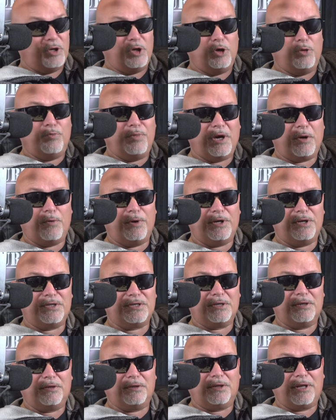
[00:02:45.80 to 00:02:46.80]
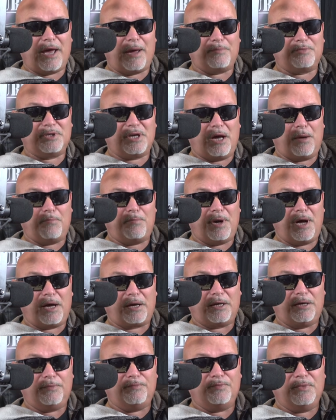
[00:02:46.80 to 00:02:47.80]
the ubiquitous laptop
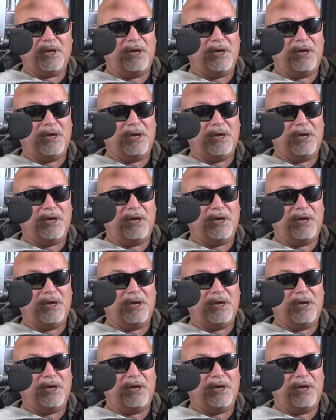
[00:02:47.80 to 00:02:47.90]
pocket,